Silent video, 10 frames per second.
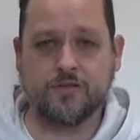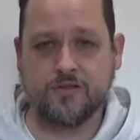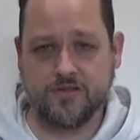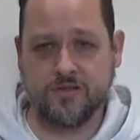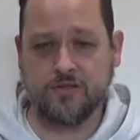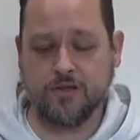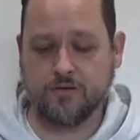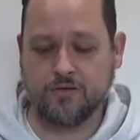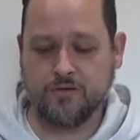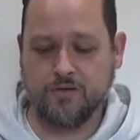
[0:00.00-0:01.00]

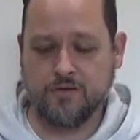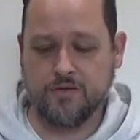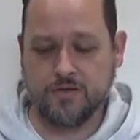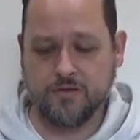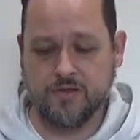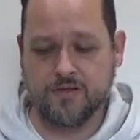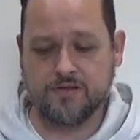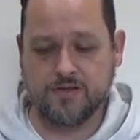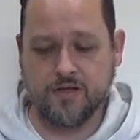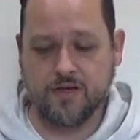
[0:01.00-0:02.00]
stitching, so the
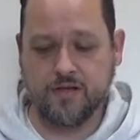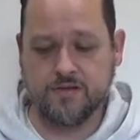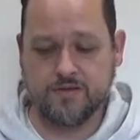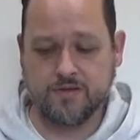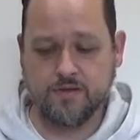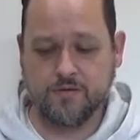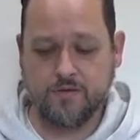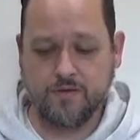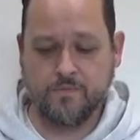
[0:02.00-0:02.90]
inside is the